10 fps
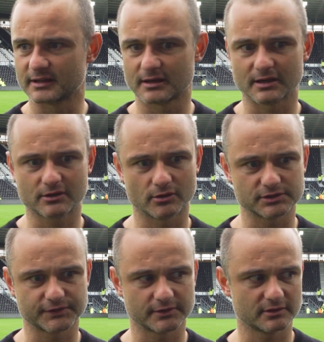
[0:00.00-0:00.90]
a cross
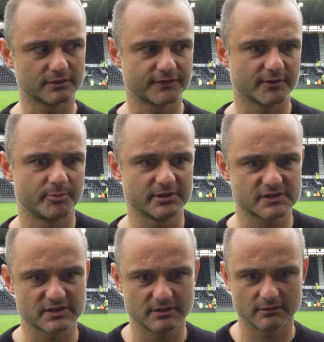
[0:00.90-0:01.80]
for
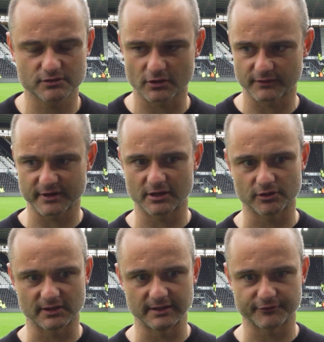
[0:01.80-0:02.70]
Piercy, who's got a very good
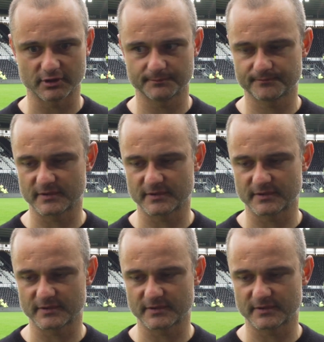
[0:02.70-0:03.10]
delivery,